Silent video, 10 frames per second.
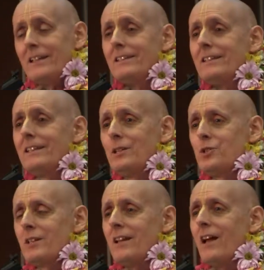in
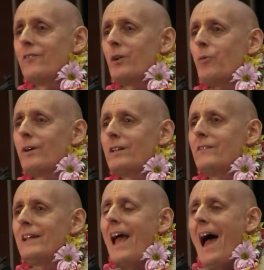each and every one
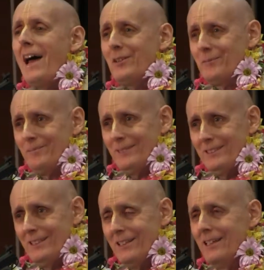of the
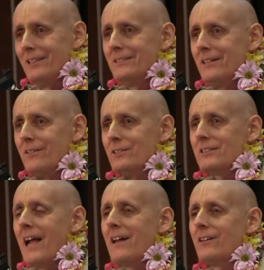atoms that are
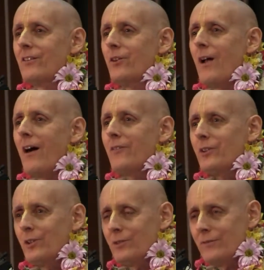scattered throughout
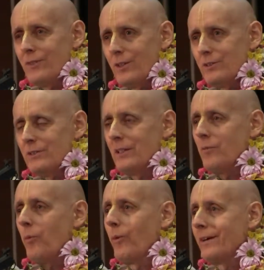the universe
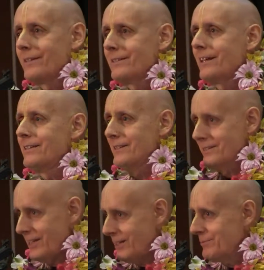at one and the
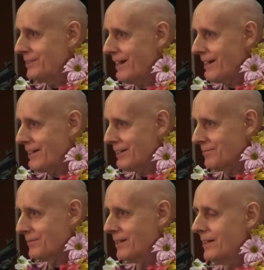same
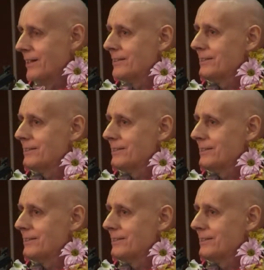time.